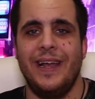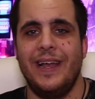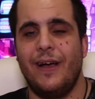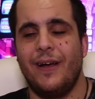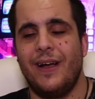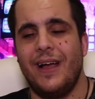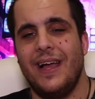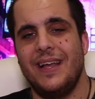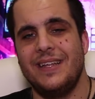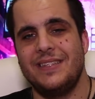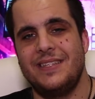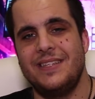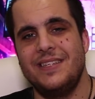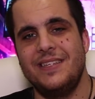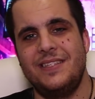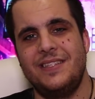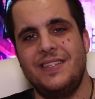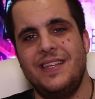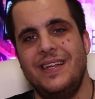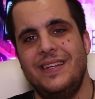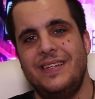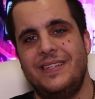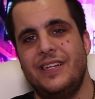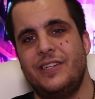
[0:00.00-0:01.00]
Now guys,
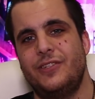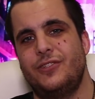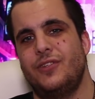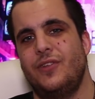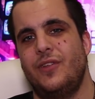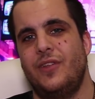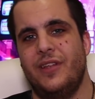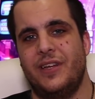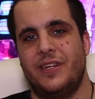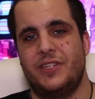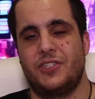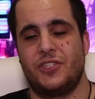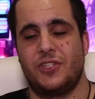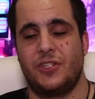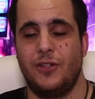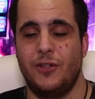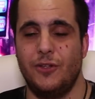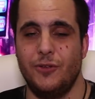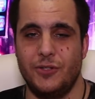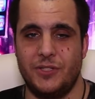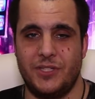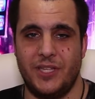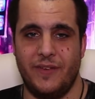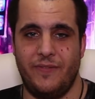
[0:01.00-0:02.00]
this is a digital
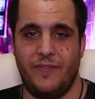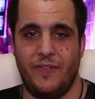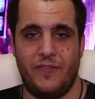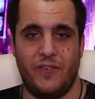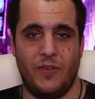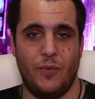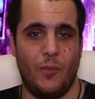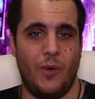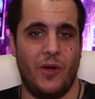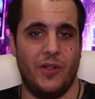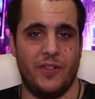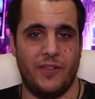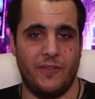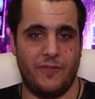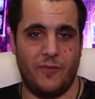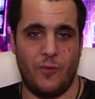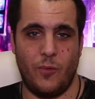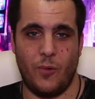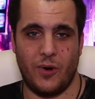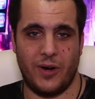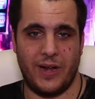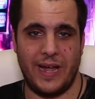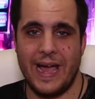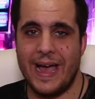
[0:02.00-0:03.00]
exclusive if you want the
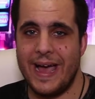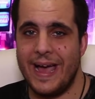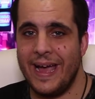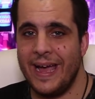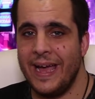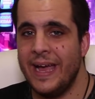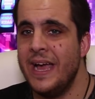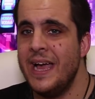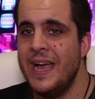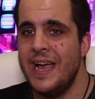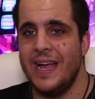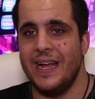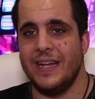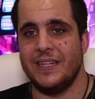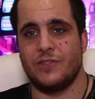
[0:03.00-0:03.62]
4K.